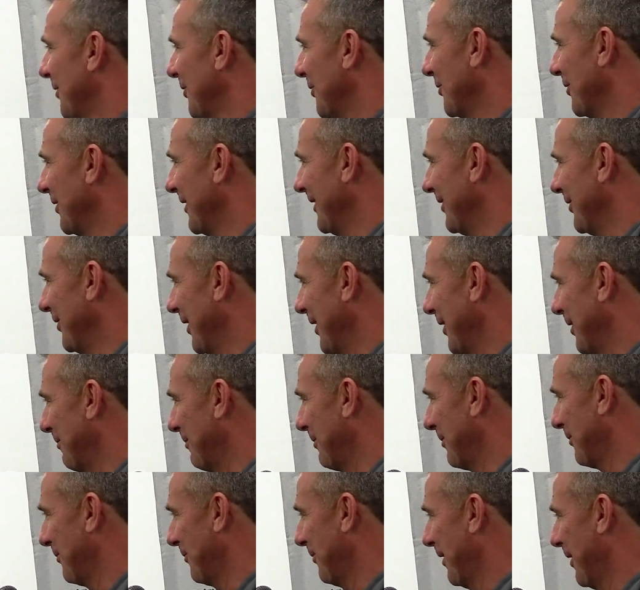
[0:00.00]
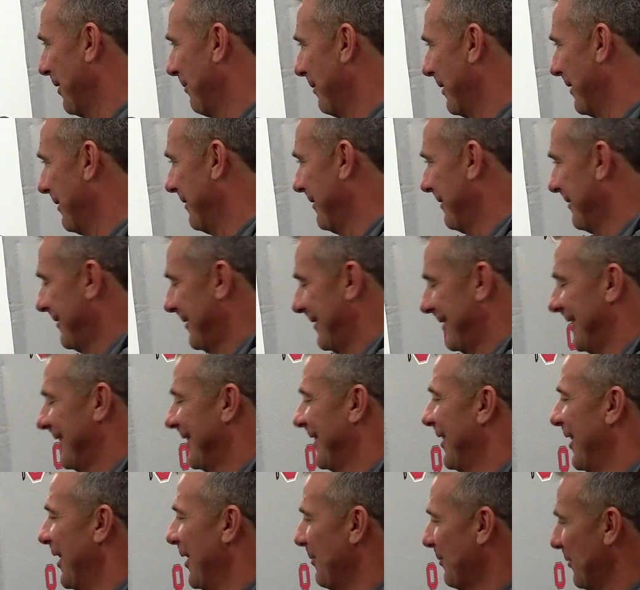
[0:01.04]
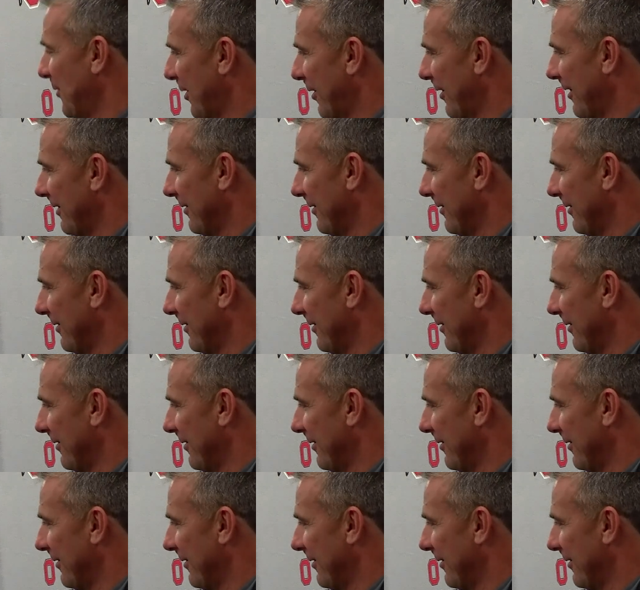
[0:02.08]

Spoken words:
to see Jacob and his family. All right, I'm sorry.